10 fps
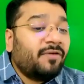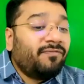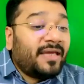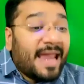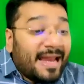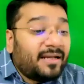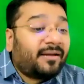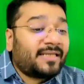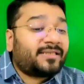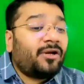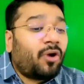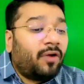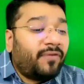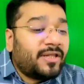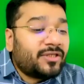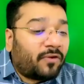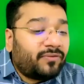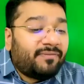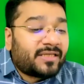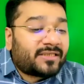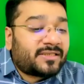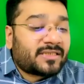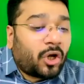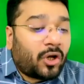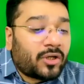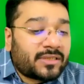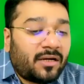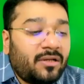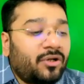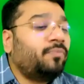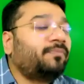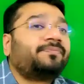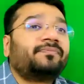We gained the trust and confidence of the investors across the globe.